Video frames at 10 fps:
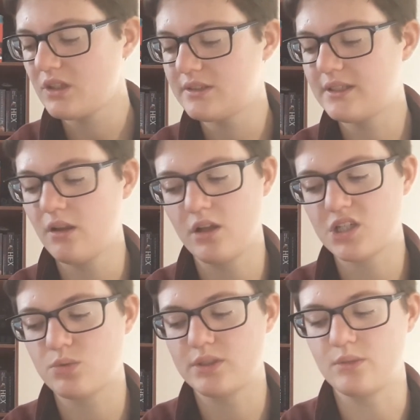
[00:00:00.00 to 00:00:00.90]
Then the
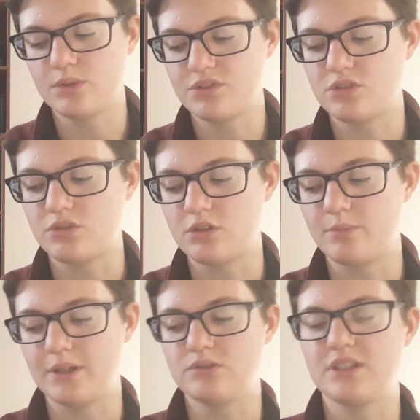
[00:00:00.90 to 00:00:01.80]
last one I want to talk
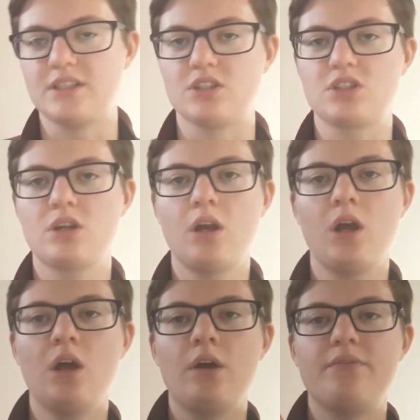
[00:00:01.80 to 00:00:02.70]
about is
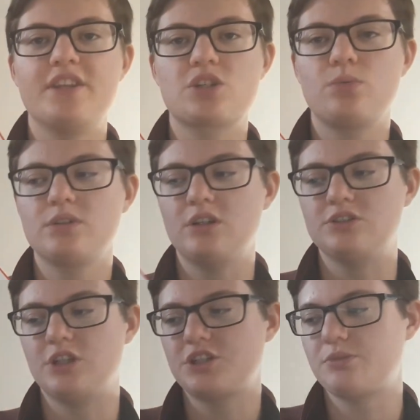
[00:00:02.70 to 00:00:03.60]
this one, a
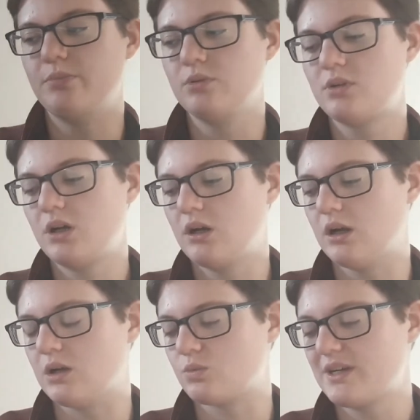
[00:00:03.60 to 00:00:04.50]
Dutch book,
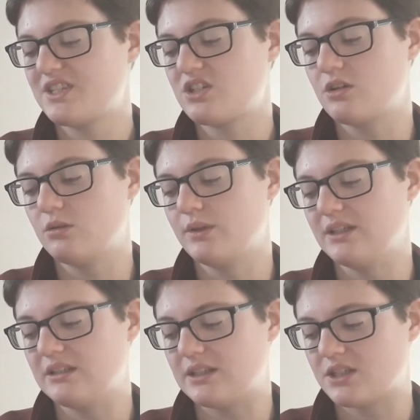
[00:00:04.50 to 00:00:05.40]
Red Snow
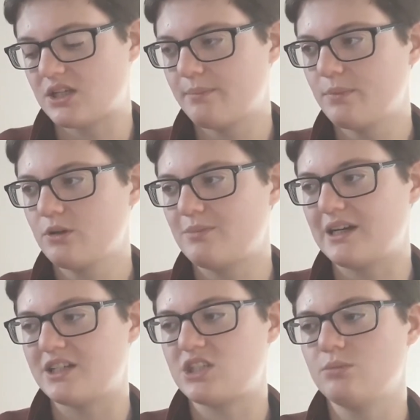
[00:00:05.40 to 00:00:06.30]
in December
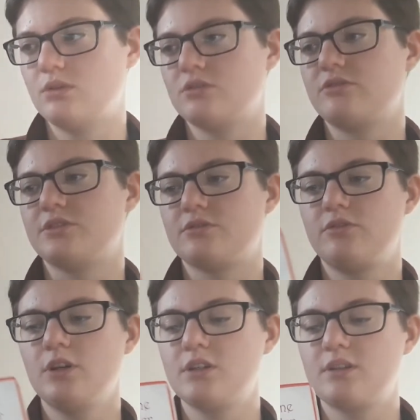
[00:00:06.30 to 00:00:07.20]
by Simone van der
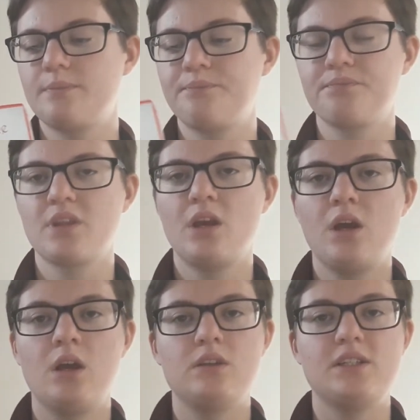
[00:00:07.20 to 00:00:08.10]
Vlucht.
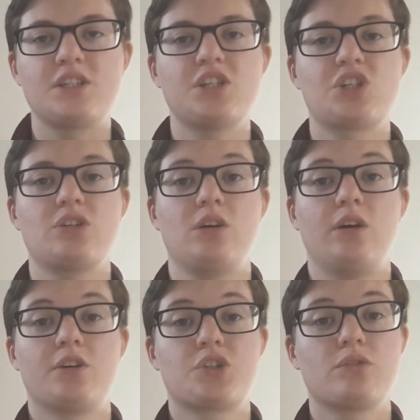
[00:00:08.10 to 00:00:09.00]
This is a
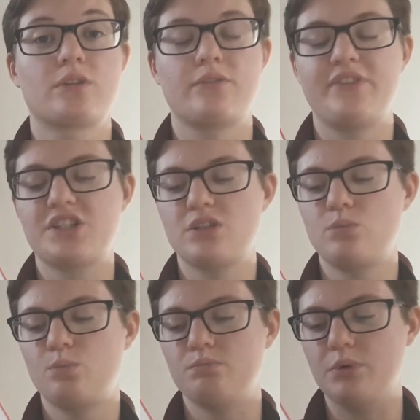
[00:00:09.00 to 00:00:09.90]
historical
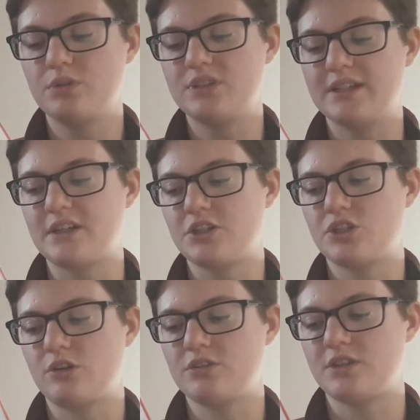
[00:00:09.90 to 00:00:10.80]
fiction book that I
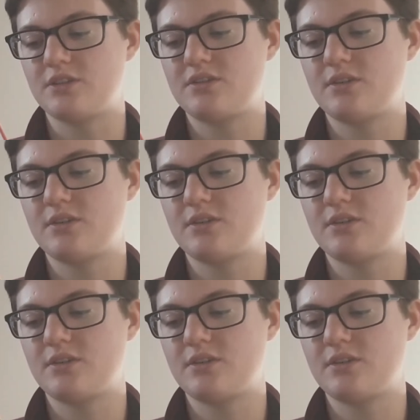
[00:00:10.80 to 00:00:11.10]
started